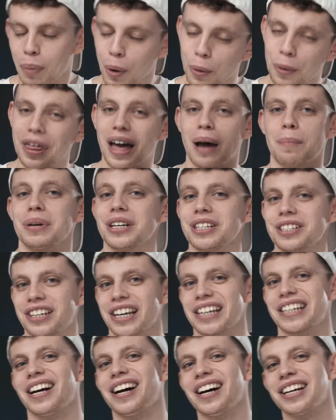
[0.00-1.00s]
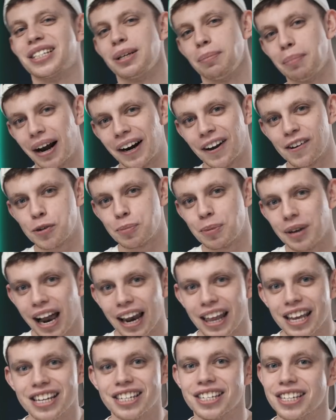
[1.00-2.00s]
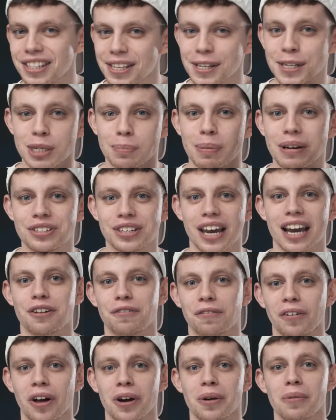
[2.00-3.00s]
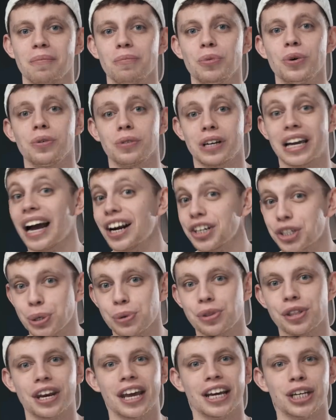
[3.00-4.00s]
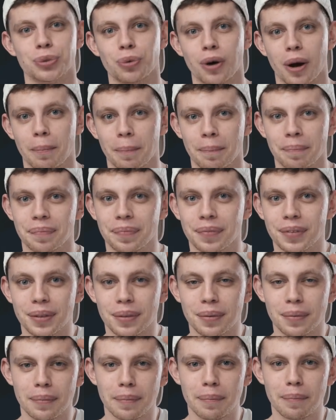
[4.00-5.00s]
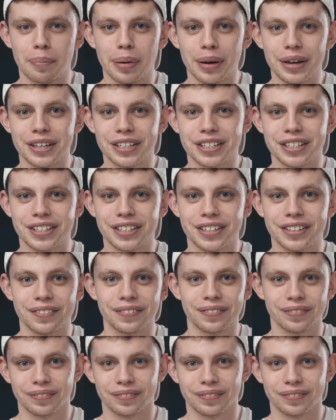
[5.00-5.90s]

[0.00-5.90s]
But with that being said, guys, my name's been Alex, this has been TechFlow, and we'll catch you in the next one. Peace.